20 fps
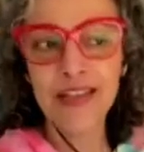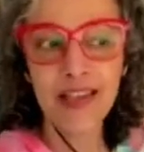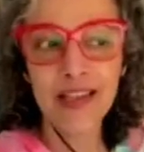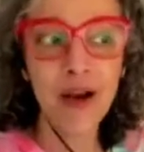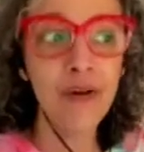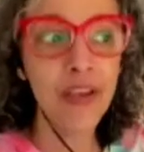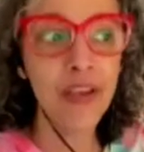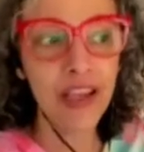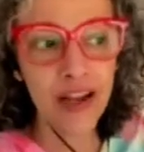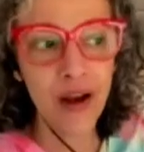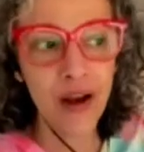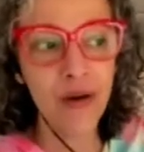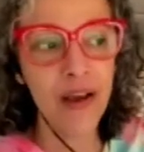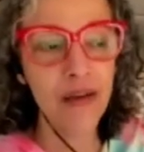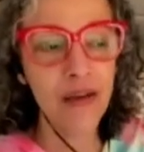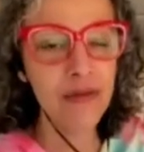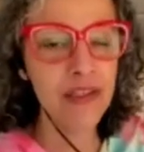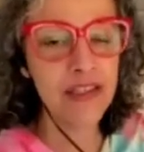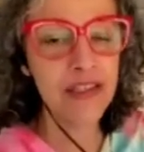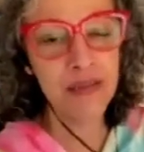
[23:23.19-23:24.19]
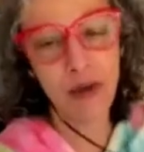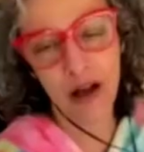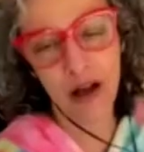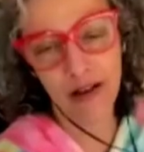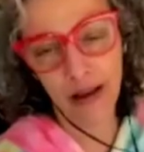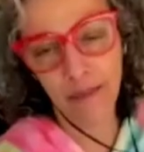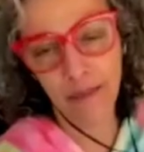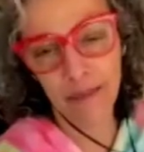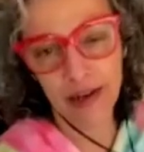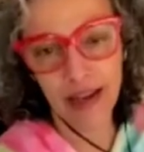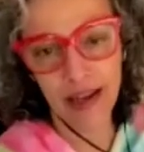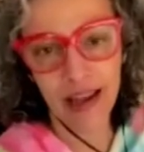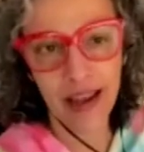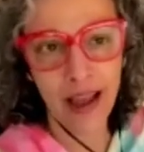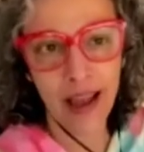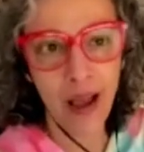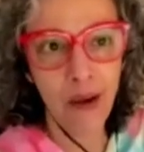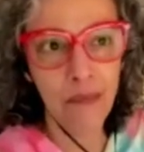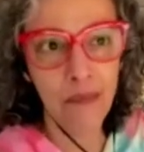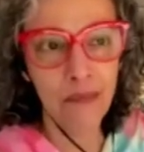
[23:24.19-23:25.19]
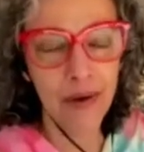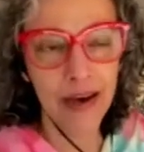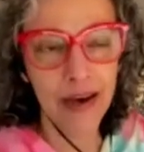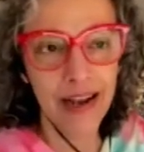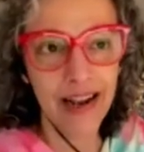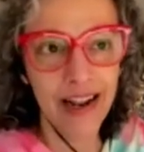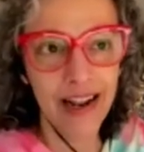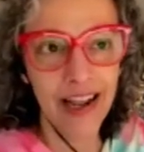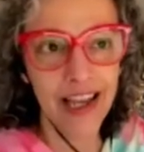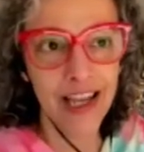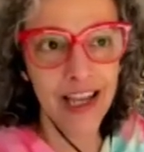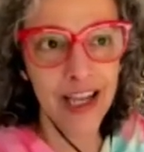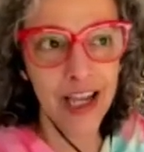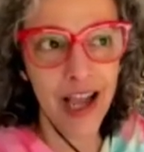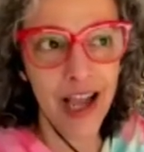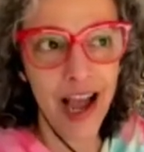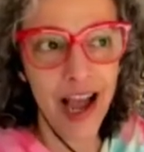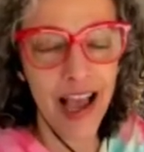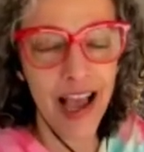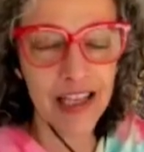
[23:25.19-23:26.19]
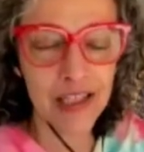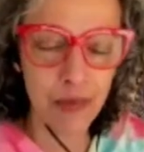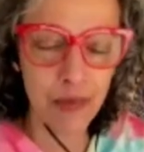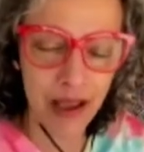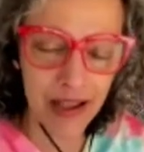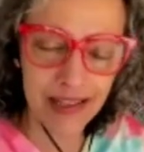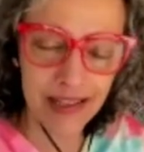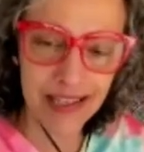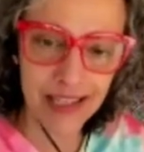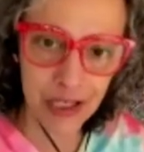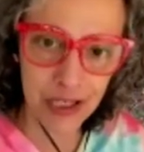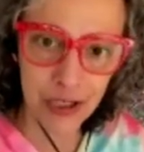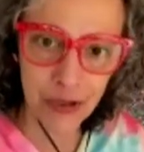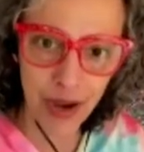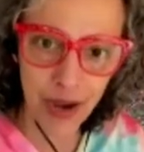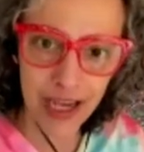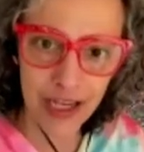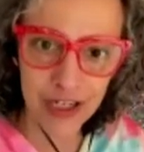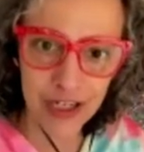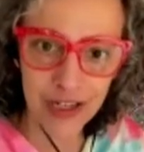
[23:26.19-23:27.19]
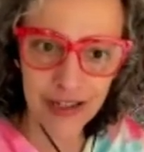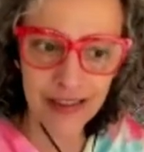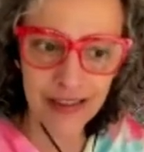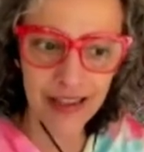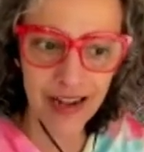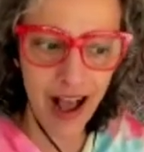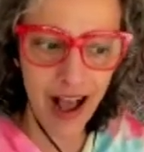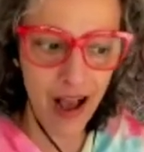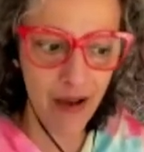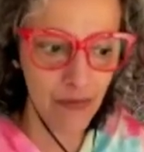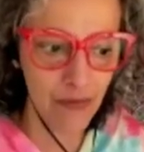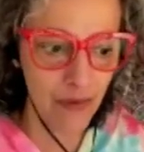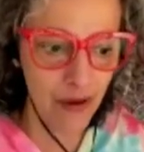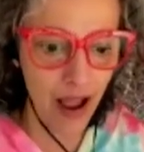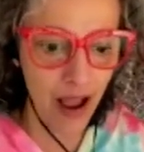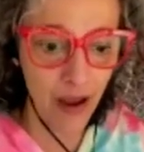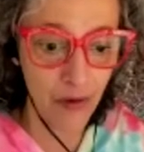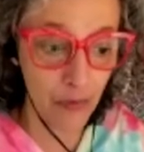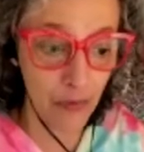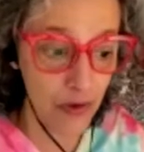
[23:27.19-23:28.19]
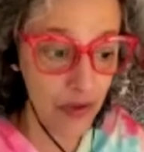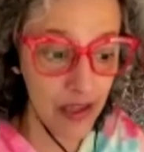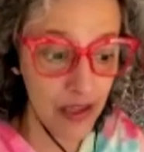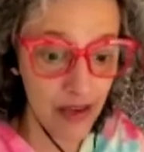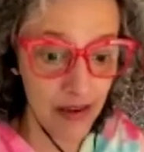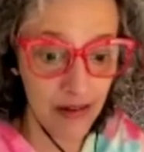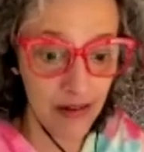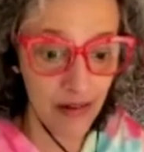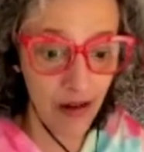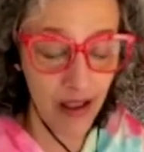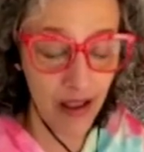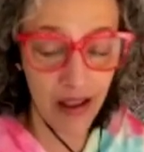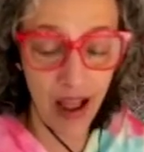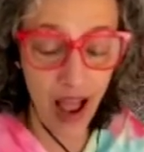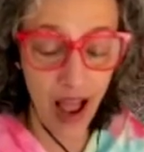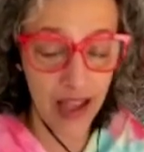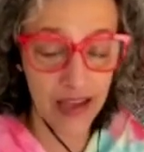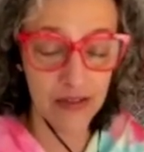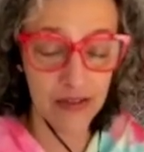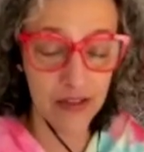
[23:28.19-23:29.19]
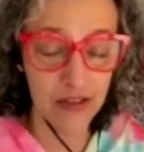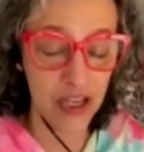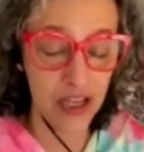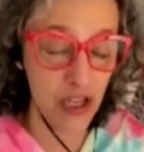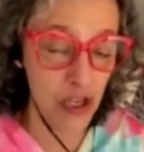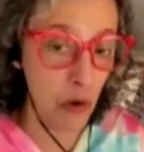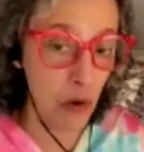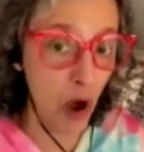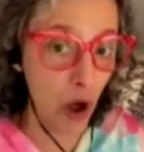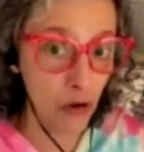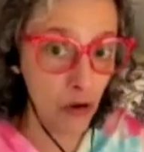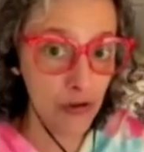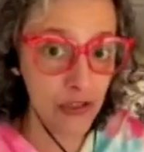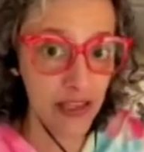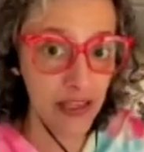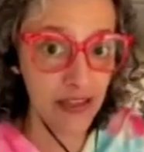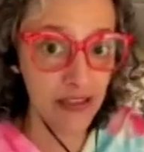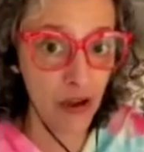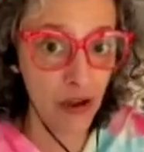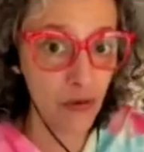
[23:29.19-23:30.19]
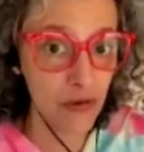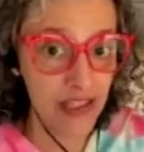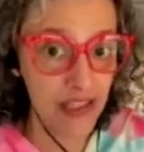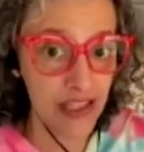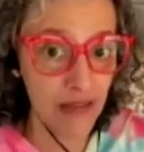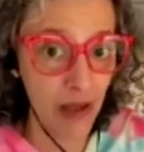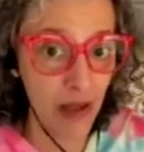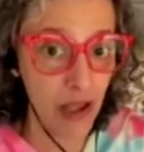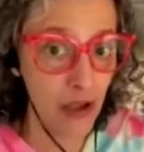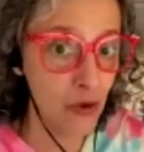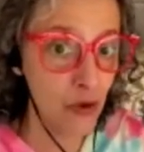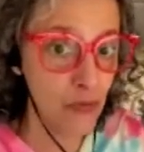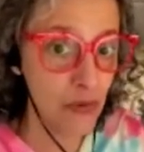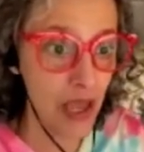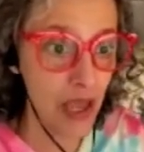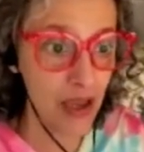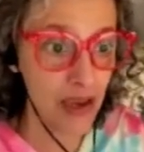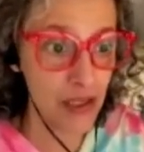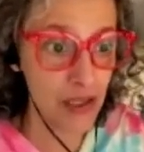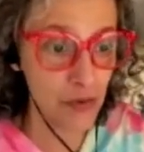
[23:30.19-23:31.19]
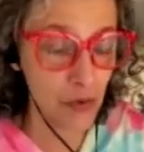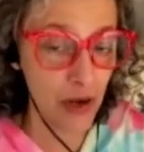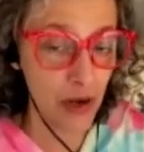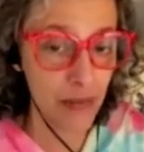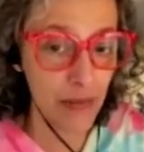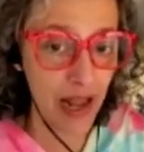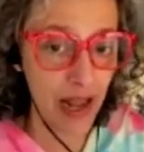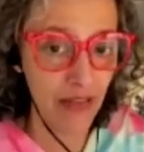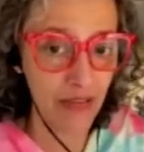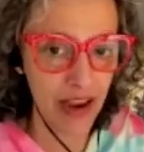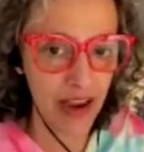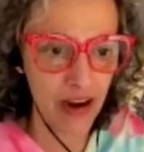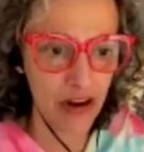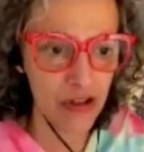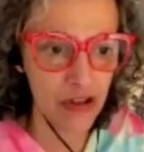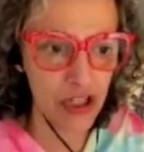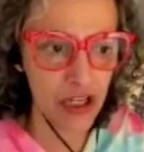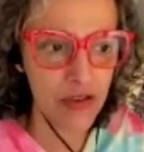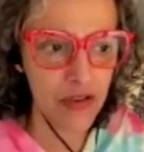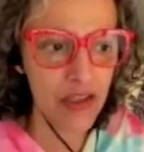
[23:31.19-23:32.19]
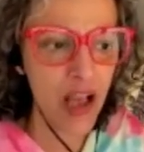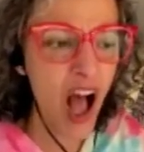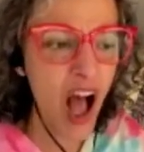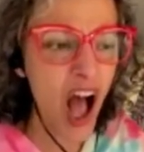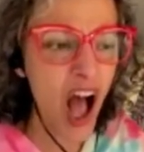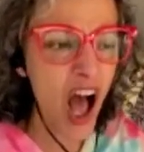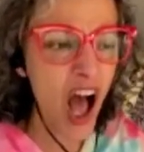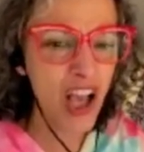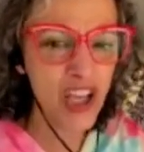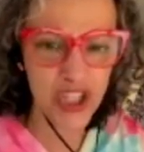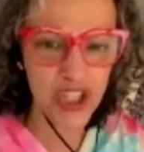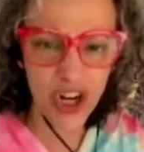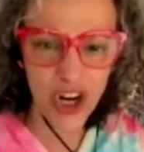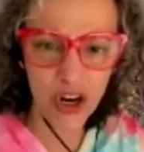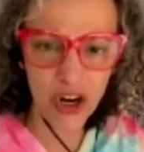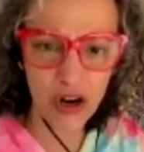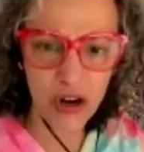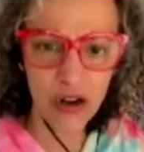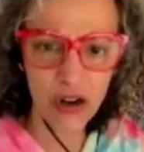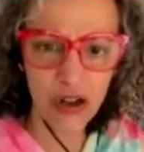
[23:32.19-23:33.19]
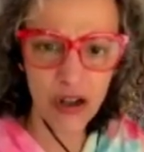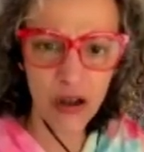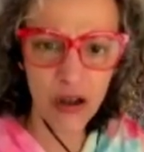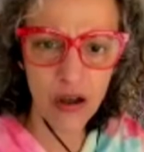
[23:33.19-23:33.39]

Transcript: So, you know, it was a small company, but I explained the situation that I, I really, I, I, can you hold it? Don't send my hoop yet because we're coming out there. And she goes, sure.